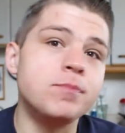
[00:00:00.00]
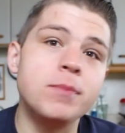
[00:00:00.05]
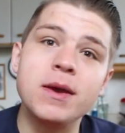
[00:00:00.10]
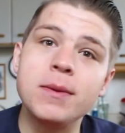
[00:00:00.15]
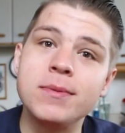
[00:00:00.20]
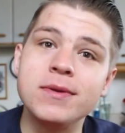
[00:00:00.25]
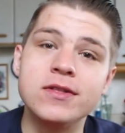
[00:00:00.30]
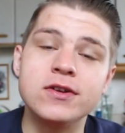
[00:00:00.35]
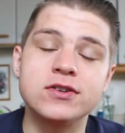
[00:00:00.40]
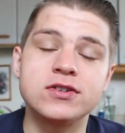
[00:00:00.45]

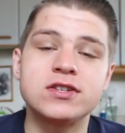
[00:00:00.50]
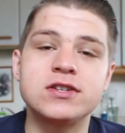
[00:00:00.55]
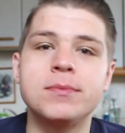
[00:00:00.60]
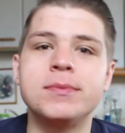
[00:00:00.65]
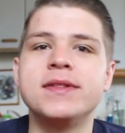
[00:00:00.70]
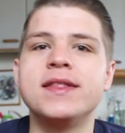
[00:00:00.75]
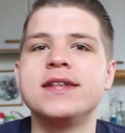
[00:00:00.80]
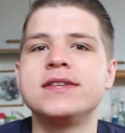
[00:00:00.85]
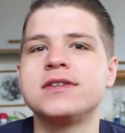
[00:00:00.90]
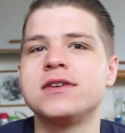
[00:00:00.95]
maybe there's
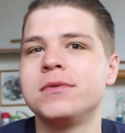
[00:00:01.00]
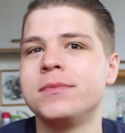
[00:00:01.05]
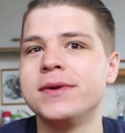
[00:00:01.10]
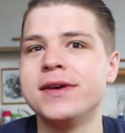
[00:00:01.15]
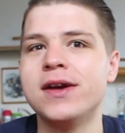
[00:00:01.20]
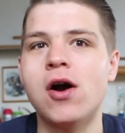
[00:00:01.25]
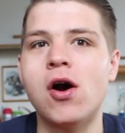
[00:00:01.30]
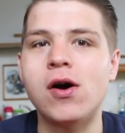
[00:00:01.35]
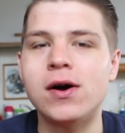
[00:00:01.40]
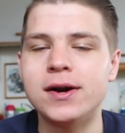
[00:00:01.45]
someone that's going to
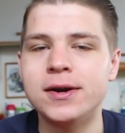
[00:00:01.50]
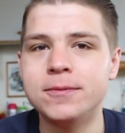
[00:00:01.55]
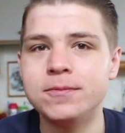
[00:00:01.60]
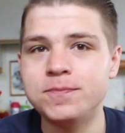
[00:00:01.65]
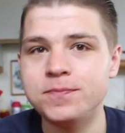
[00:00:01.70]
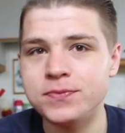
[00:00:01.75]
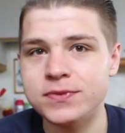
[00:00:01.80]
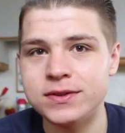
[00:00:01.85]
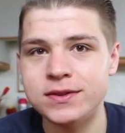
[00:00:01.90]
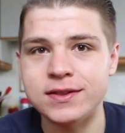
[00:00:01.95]
be
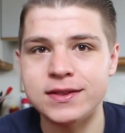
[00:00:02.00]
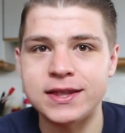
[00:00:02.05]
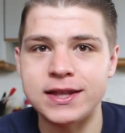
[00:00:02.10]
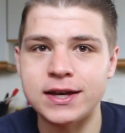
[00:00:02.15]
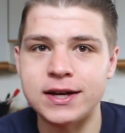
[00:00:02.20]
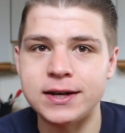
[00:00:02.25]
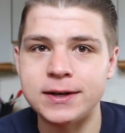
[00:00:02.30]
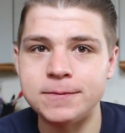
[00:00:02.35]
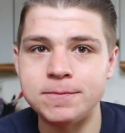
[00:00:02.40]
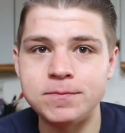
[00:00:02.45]
on
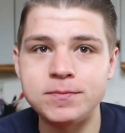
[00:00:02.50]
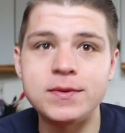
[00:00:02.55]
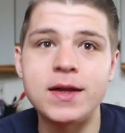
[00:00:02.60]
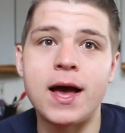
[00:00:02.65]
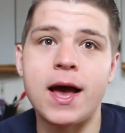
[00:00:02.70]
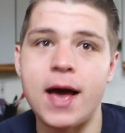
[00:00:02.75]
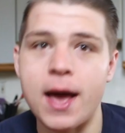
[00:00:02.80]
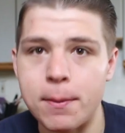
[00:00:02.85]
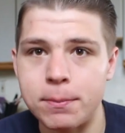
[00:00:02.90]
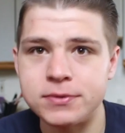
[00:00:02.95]
the
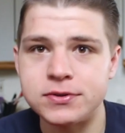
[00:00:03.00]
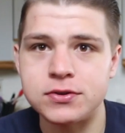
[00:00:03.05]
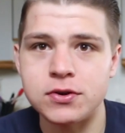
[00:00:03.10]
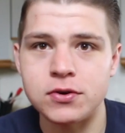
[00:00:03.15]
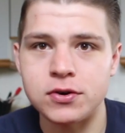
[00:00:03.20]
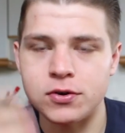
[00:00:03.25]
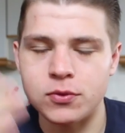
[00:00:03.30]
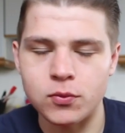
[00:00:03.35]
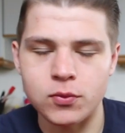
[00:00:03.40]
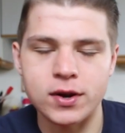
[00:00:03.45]

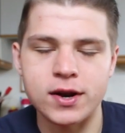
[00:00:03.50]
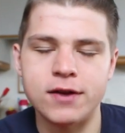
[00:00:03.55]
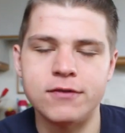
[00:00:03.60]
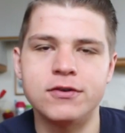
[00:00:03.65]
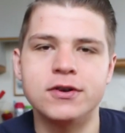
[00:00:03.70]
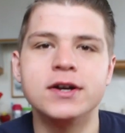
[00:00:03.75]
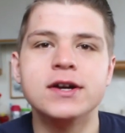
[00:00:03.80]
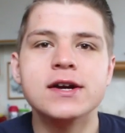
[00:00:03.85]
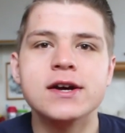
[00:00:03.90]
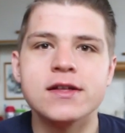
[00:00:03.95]
episode or
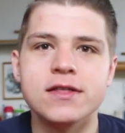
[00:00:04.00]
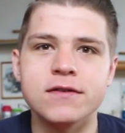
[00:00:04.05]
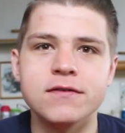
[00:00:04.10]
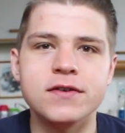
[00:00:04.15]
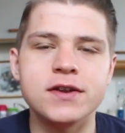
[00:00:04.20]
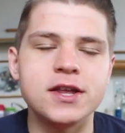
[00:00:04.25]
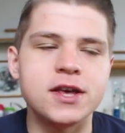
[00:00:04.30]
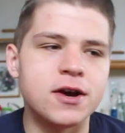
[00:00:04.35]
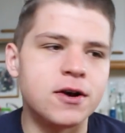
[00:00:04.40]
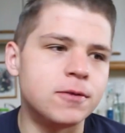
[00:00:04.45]
whatever, the
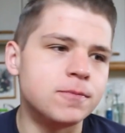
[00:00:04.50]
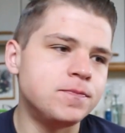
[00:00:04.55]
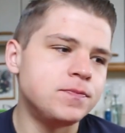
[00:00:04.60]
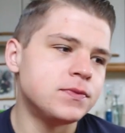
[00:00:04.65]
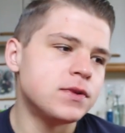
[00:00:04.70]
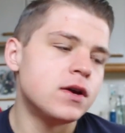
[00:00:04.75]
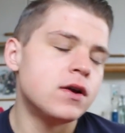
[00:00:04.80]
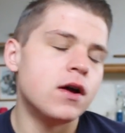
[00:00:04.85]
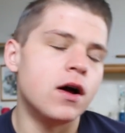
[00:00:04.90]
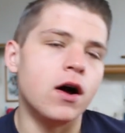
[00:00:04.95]
video,
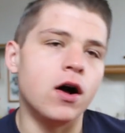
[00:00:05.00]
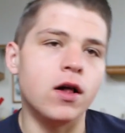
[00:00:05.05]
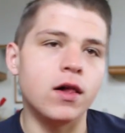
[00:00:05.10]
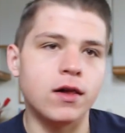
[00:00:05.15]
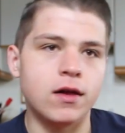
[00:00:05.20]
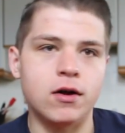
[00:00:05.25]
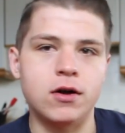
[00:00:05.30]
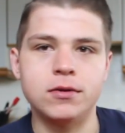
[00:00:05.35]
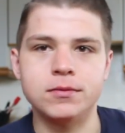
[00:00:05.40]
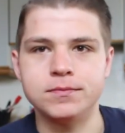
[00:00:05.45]

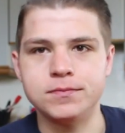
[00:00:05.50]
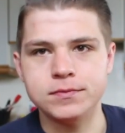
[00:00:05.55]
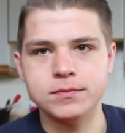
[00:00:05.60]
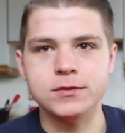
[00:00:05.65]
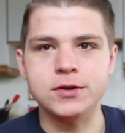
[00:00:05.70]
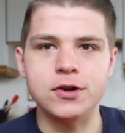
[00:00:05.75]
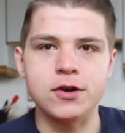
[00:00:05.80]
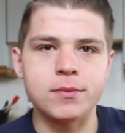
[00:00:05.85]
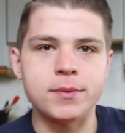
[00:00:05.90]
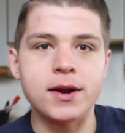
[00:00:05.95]
I'll, I'll
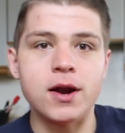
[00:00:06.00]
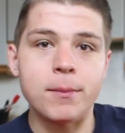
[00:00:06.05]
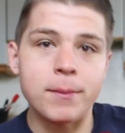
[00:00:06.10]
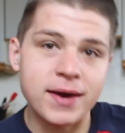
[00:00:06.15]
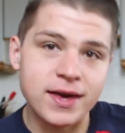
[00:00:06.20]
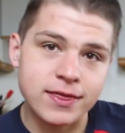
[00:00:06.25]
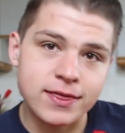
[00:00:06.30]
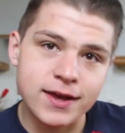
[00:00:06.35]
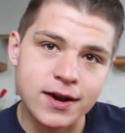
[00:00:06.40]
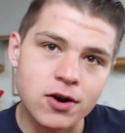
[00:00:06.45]
you know, I mean, I'll
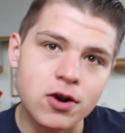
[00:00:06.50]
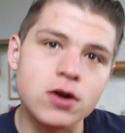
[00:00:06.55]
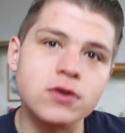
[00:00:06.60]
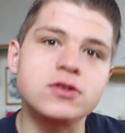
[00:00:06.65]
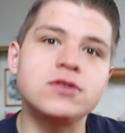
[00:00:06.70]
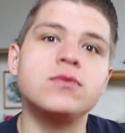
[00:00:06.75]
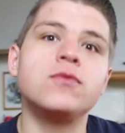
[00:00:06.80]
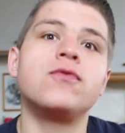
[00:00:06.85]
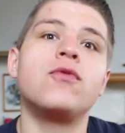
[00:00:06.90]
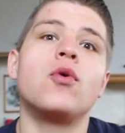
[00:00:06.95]
make their
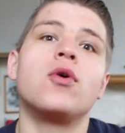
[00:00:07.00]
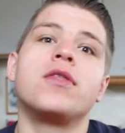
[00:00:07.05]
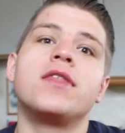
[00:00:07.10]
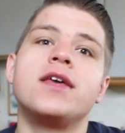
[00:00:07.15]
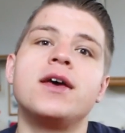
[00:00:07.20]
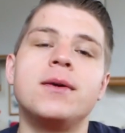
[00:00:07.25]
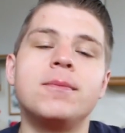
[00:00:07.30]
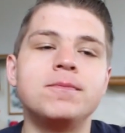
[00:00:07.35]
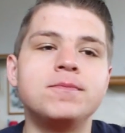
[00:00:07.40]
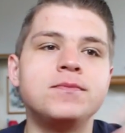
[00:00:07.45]
oats for
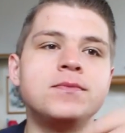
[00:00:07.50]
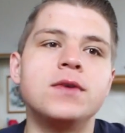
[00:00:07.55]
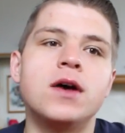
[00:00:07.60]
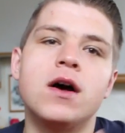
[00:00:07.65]
them.